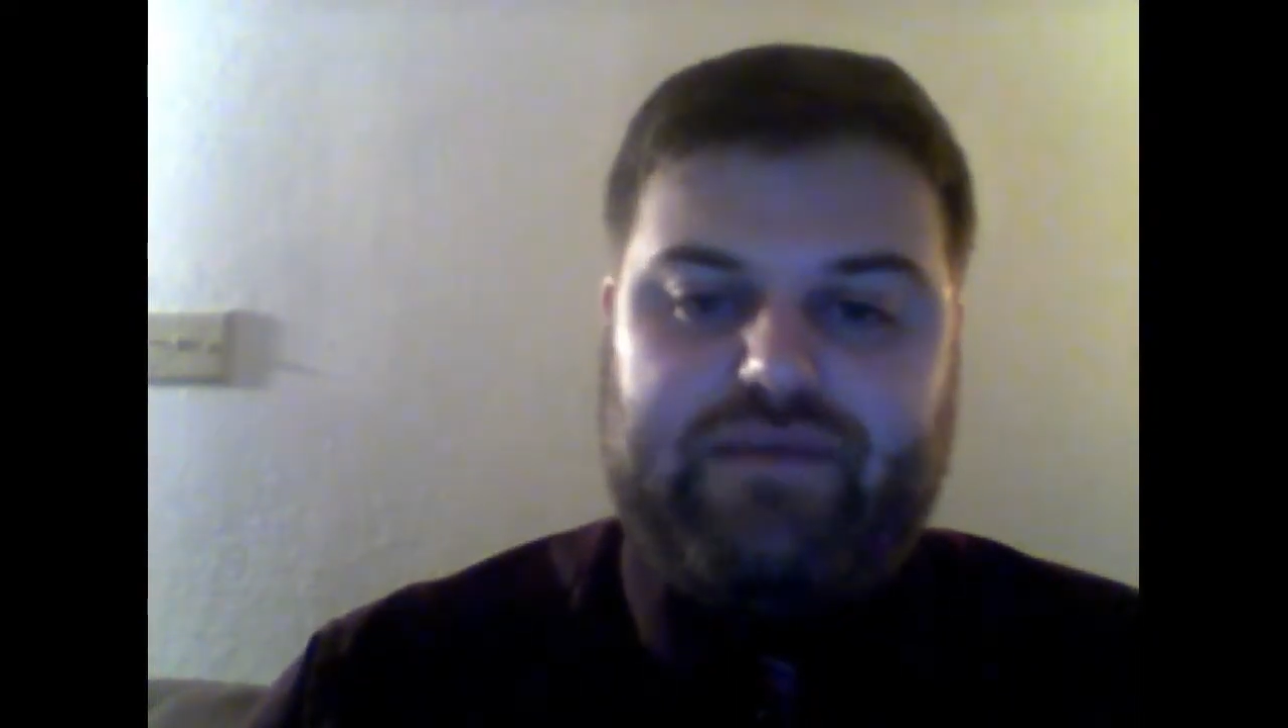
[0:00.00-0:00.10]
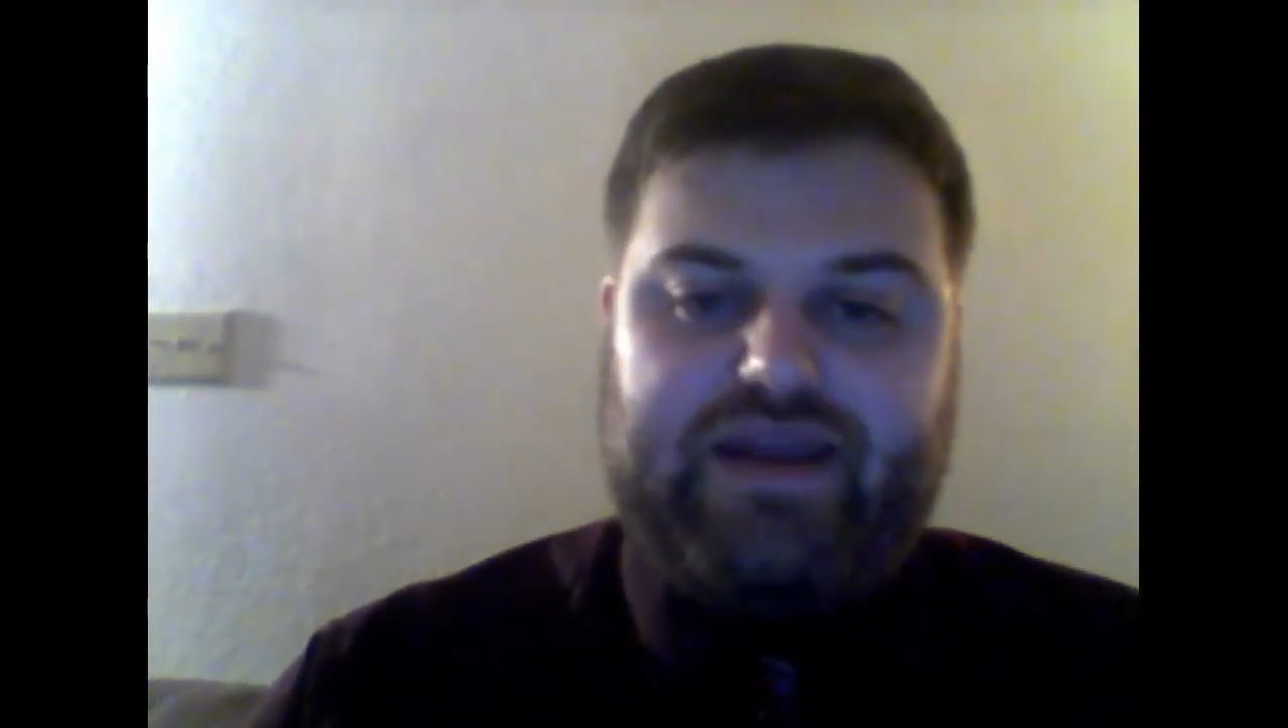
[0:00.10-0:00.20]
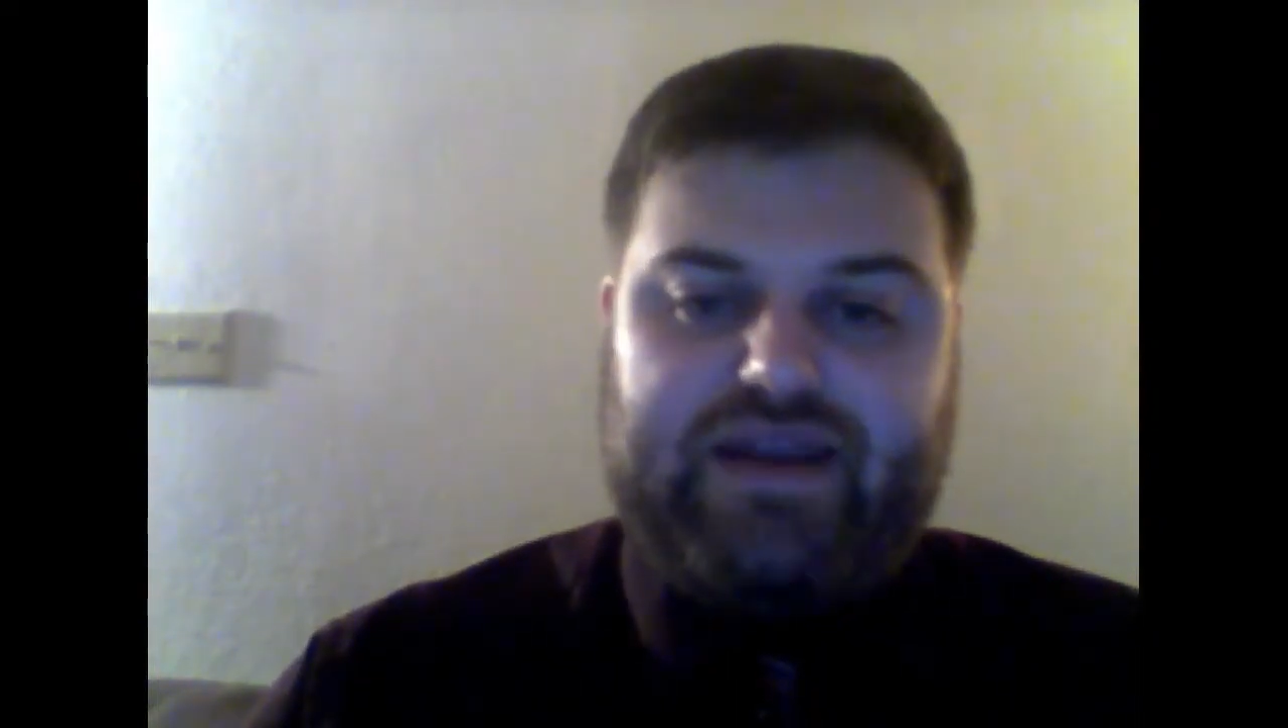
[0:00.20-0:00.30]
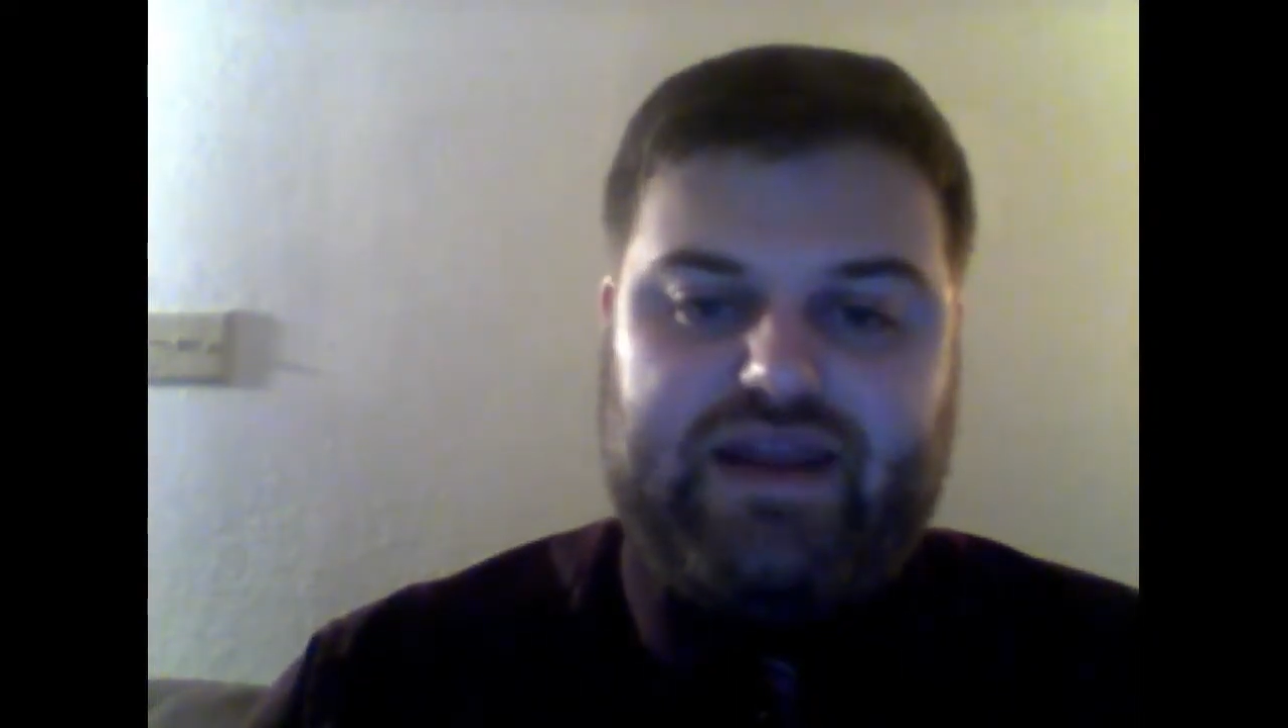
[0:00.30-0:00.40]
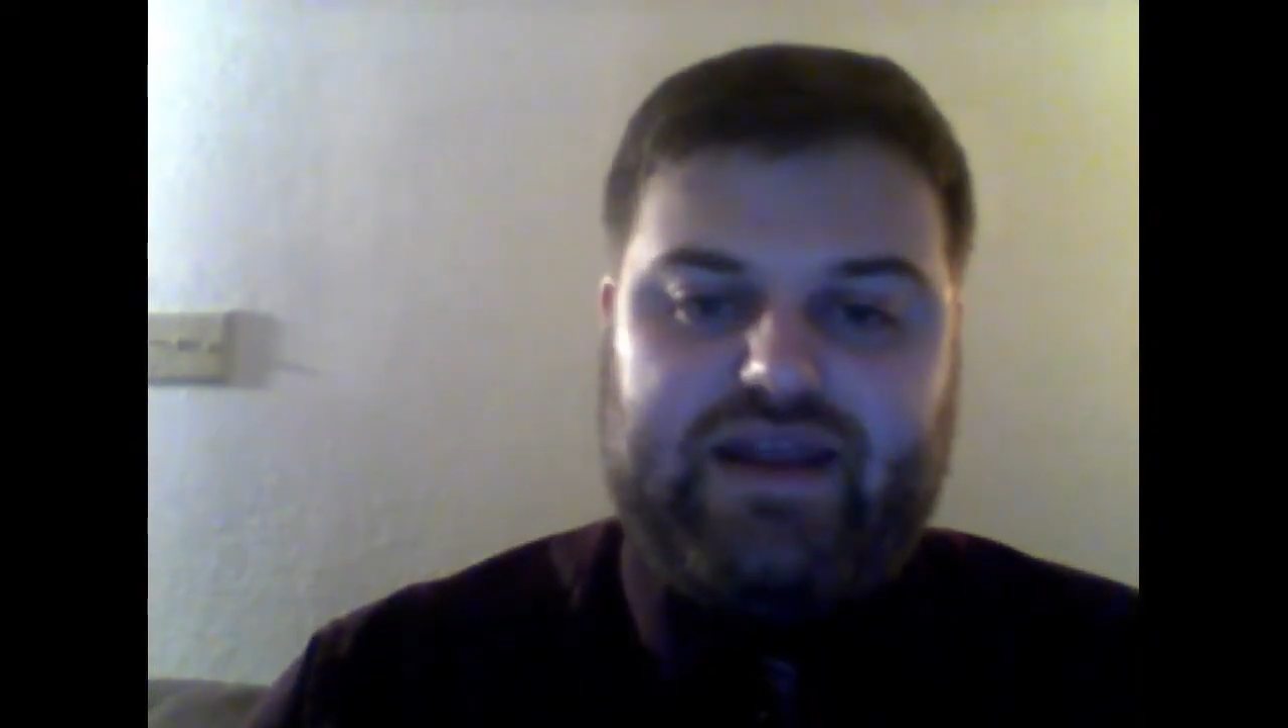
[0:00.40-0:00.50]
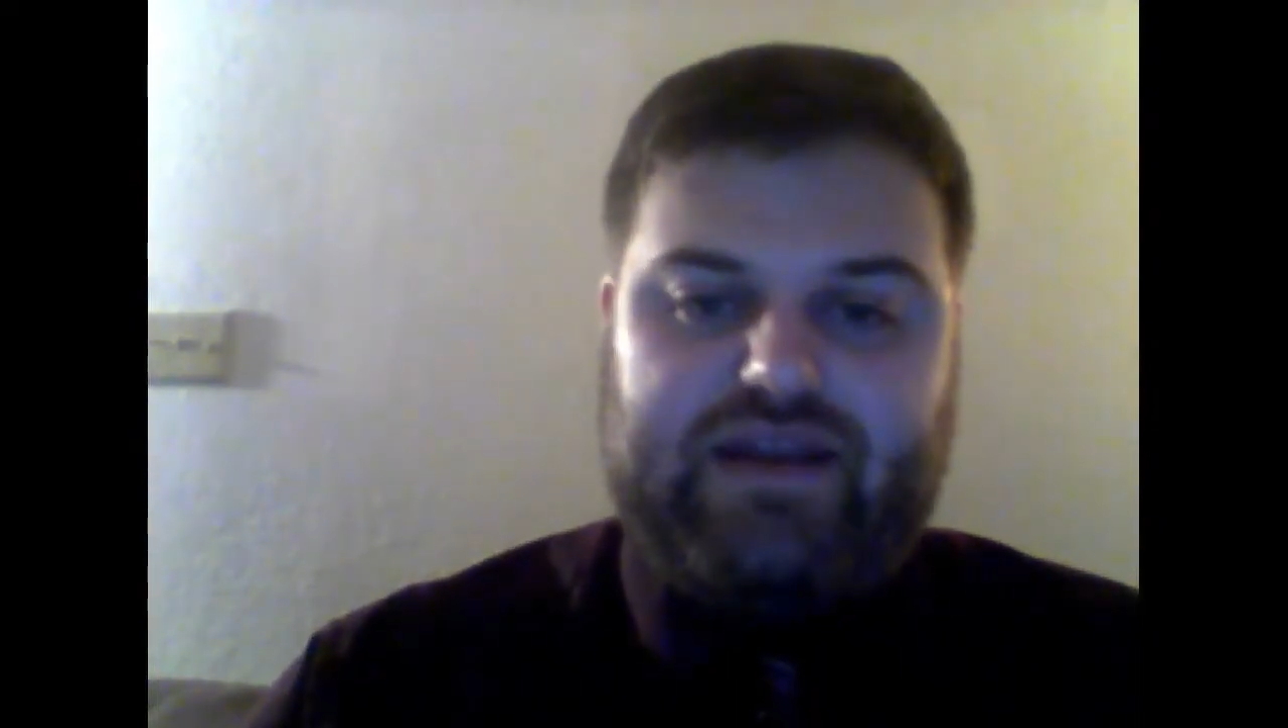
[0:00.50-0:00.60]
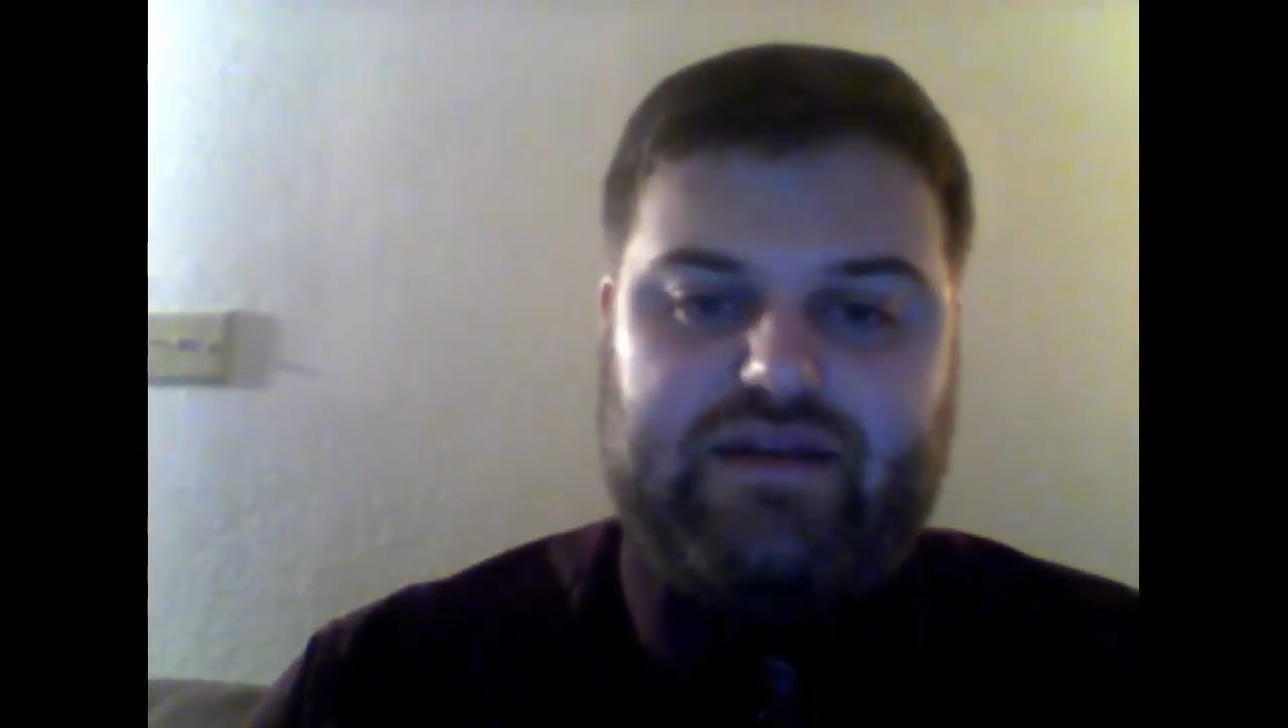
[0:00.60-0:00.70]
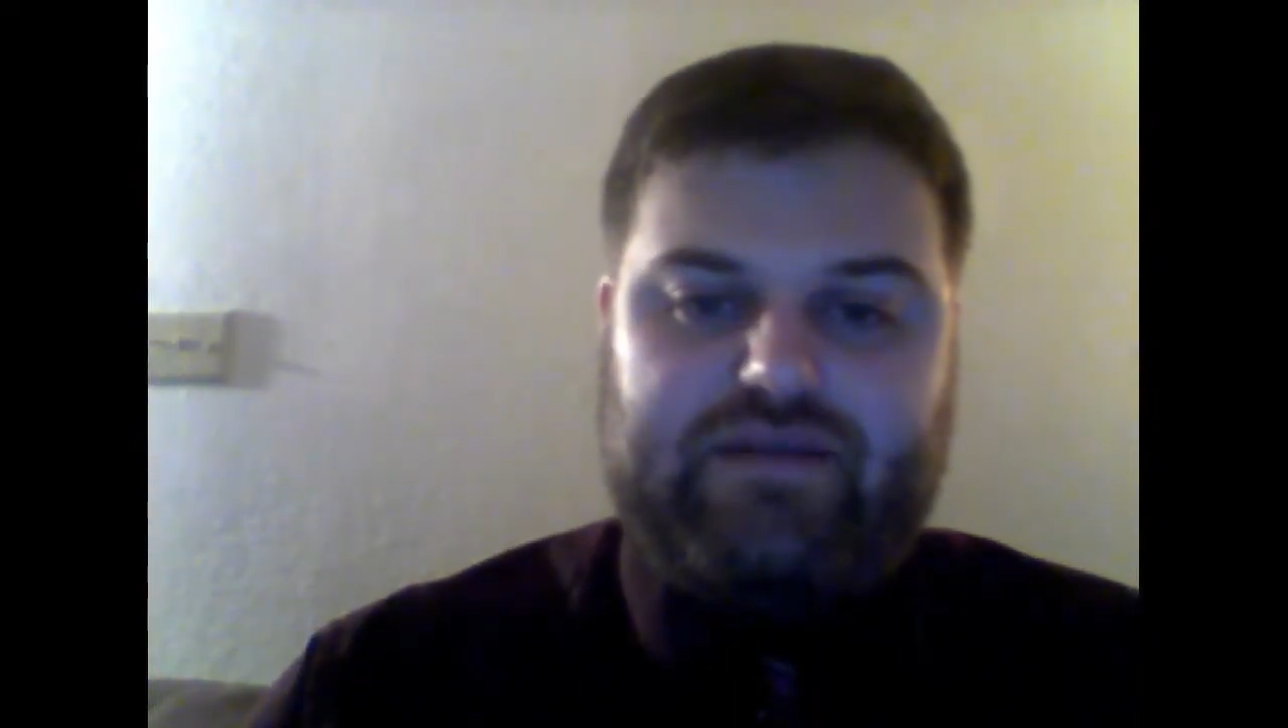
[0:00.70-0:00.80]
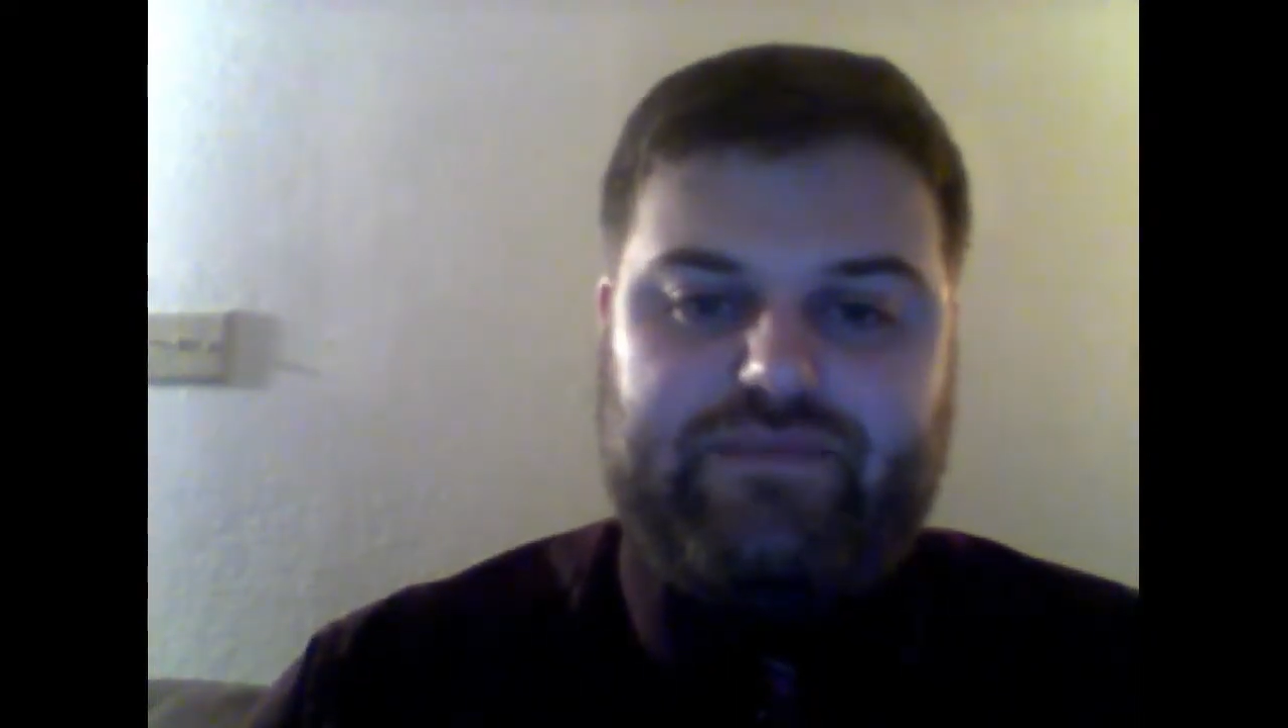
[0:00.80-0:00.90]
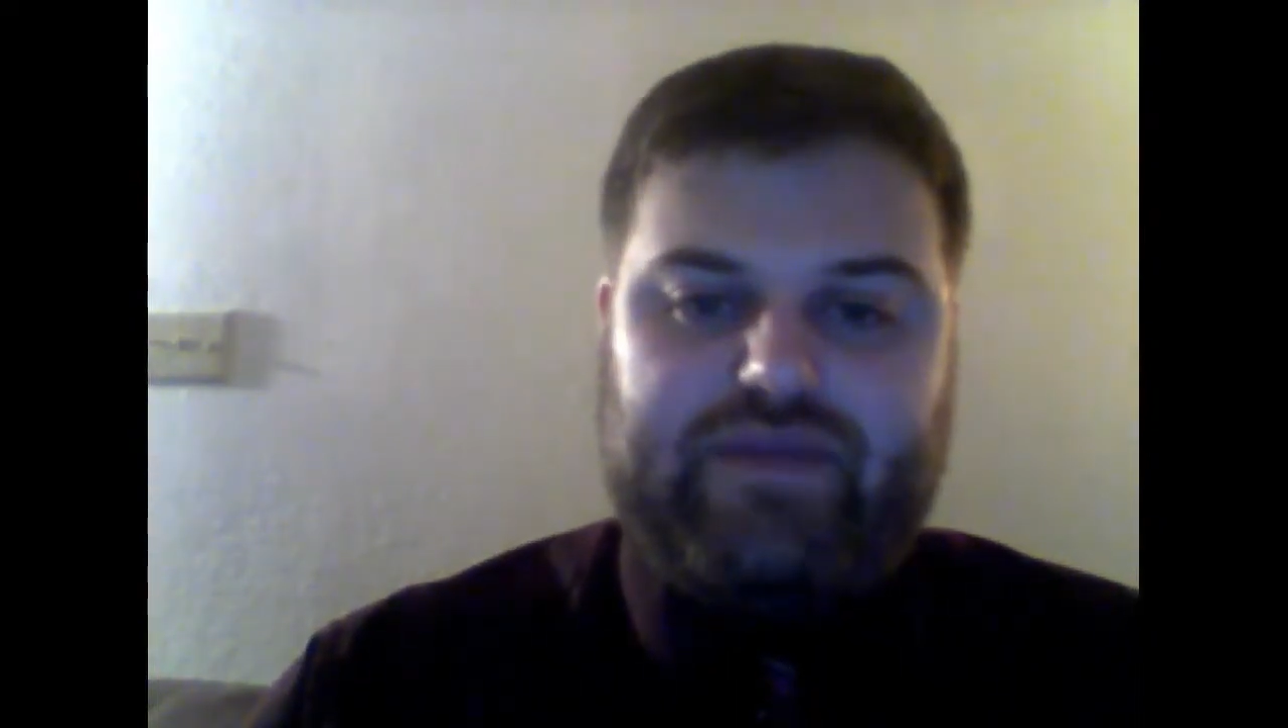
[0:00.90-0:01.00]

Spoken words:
maintained.